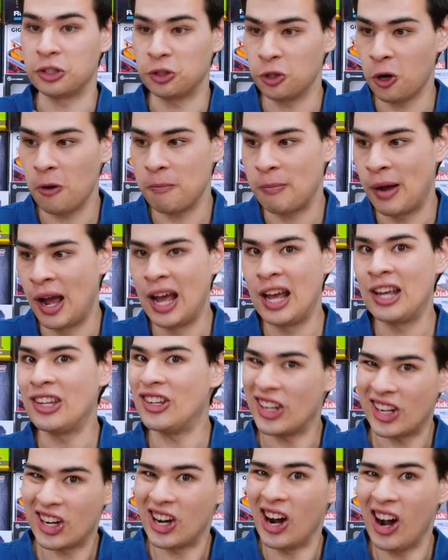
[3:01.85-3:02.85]
job,
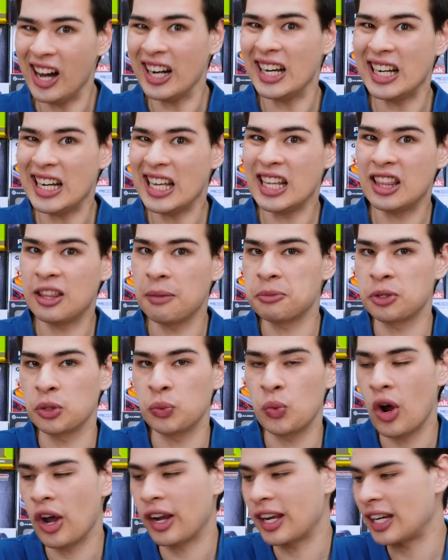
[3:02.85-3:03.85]
you kind of need them to
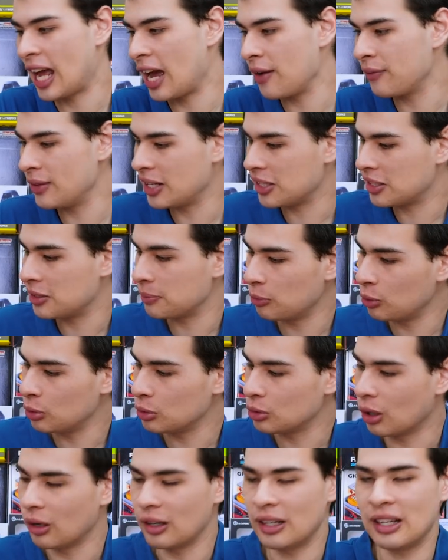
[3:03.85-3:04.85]
work and having a small
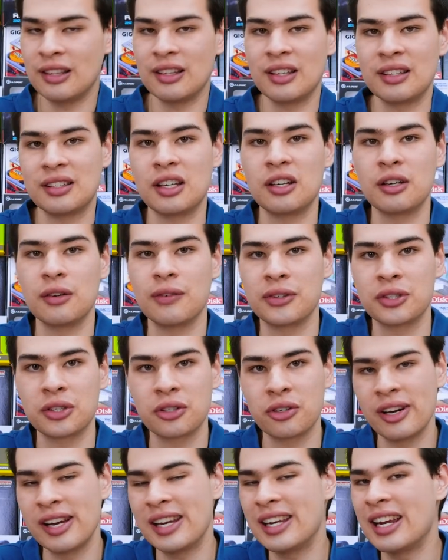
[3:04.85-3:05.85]
dot in the center of your
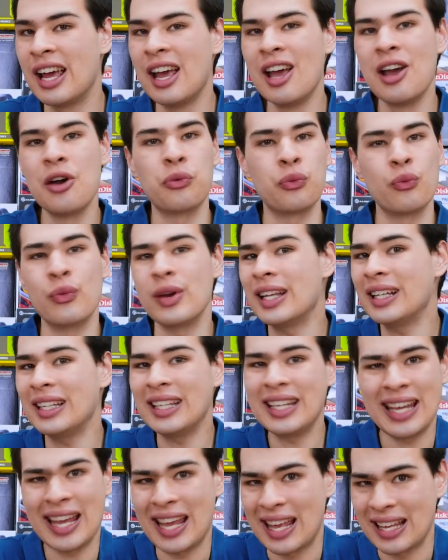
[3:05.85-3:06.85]
screen
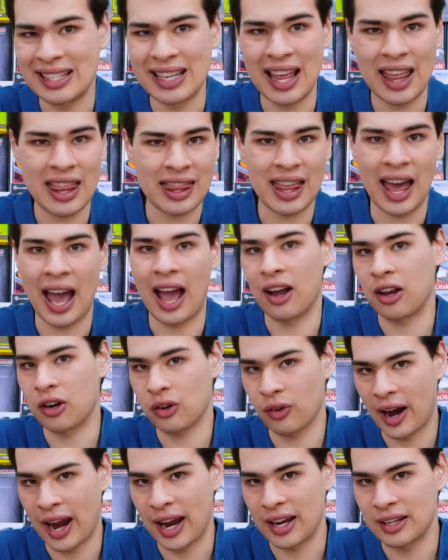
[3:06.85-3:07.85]
really isn't that
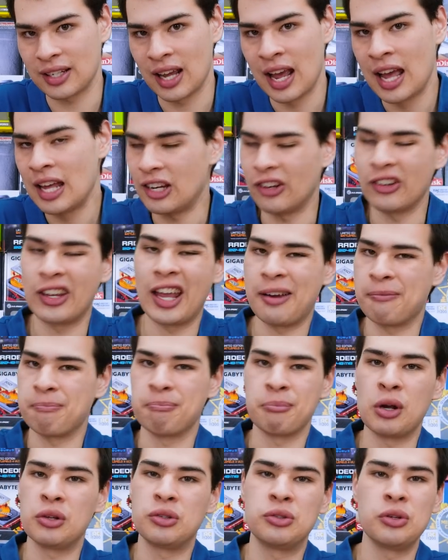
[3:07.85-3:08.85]
great. Now
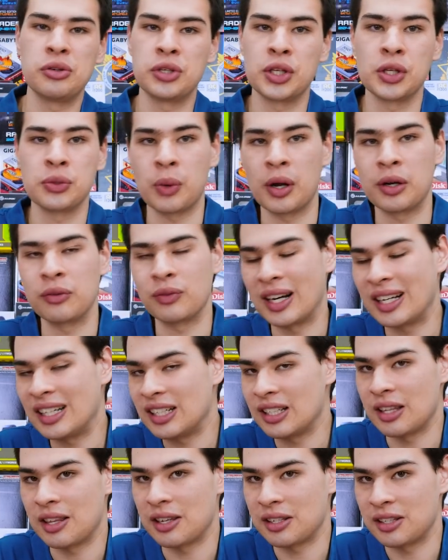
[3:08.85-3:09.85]
again, most users won't run
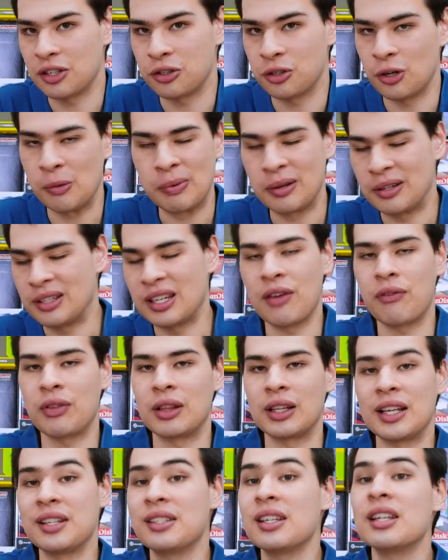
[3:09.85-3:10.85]
into this issue, but
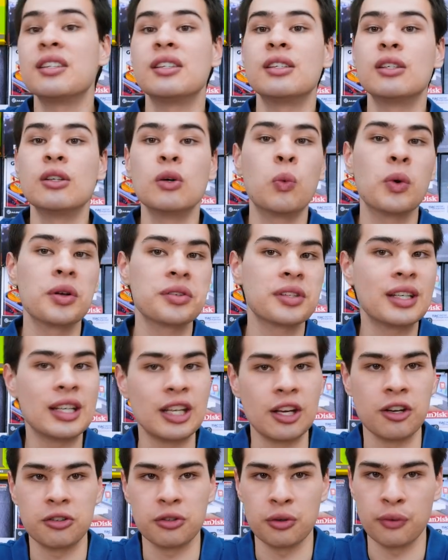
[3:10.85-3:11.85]
nevertheless, it still was an
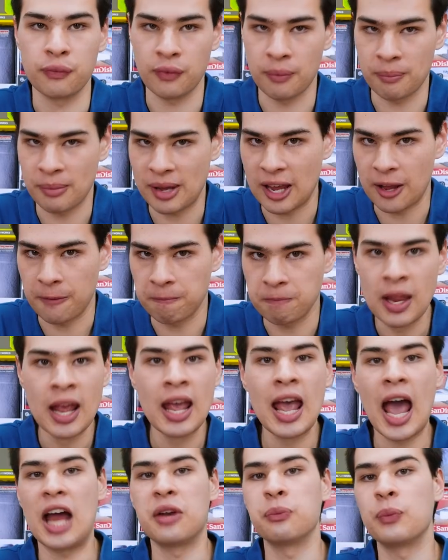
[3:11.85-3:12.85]
issue for me.
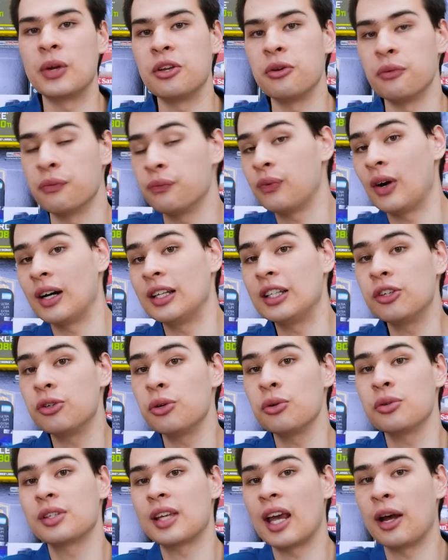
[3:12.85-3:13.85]
And when you finally
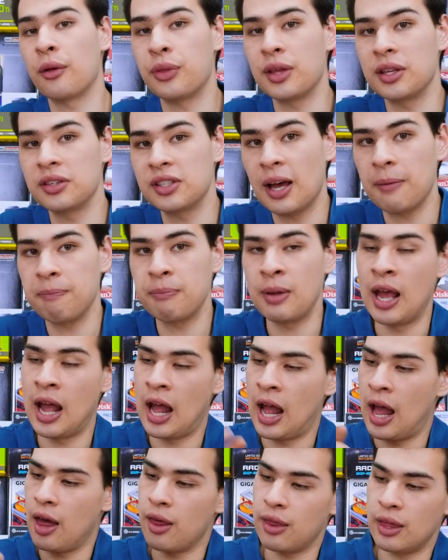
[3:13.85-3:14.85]
do scale things up,
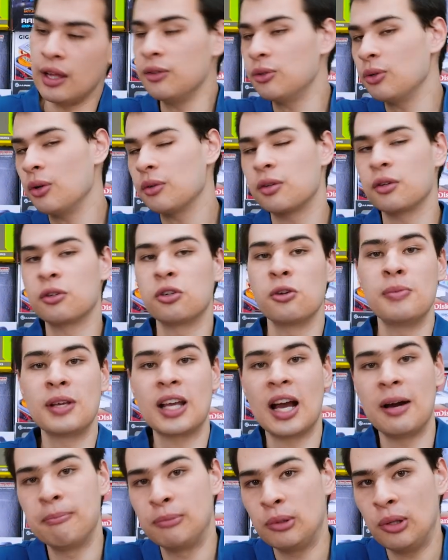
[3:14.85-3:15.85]
things also to
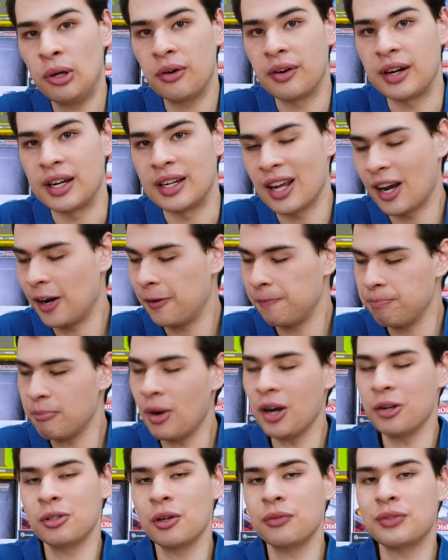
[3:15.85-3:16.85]
become blurry. Now,
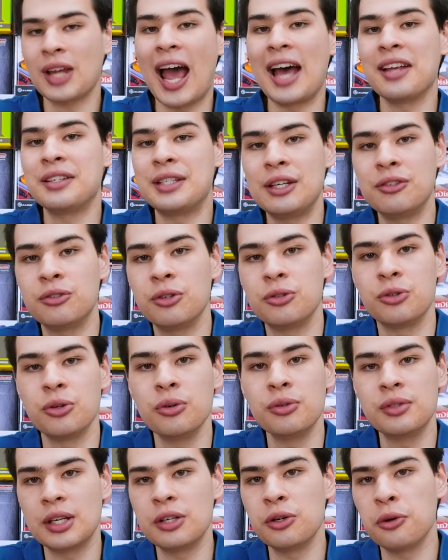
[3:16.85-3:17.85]
Microsoft has
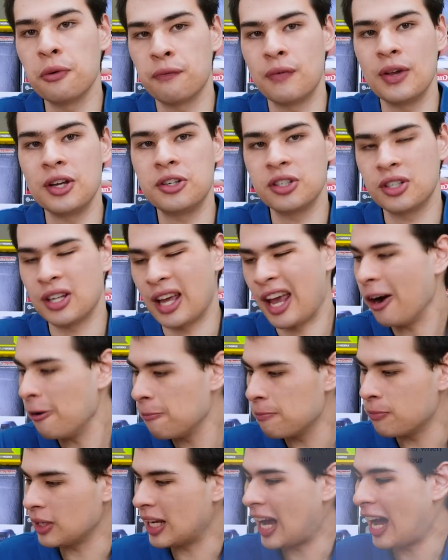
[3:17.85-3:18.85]
introduced a new feature to
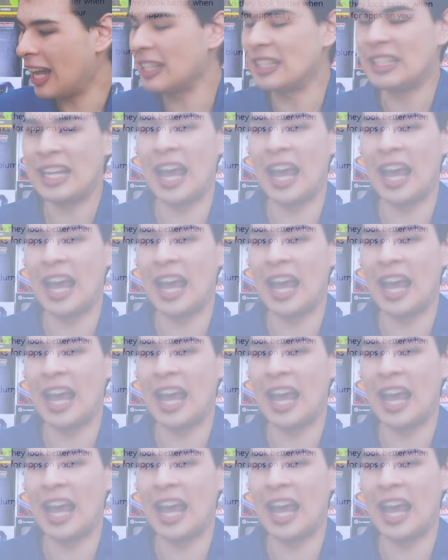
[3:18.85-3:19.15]
help cut